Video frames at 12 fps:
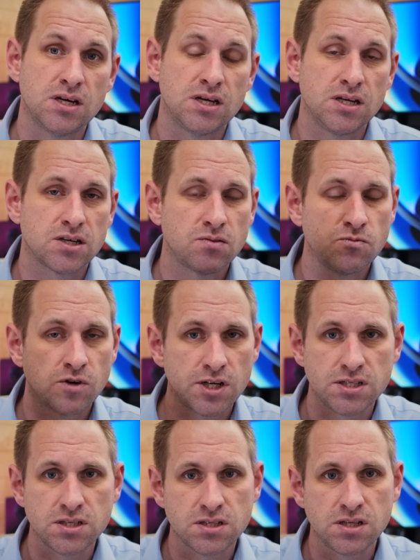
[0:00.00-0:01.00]
and it can
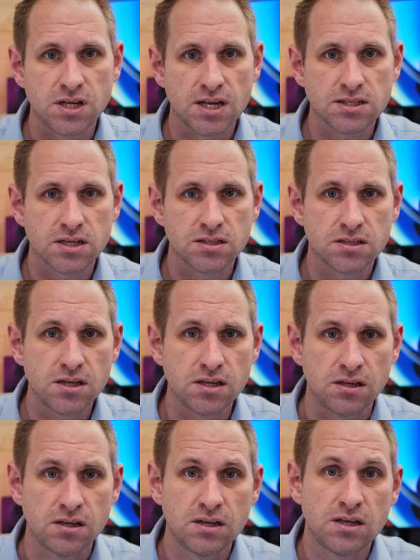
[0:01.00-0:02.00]
write it to the
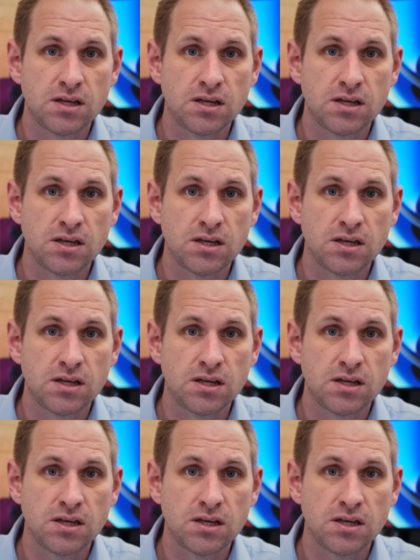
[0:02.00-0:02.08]
SSD.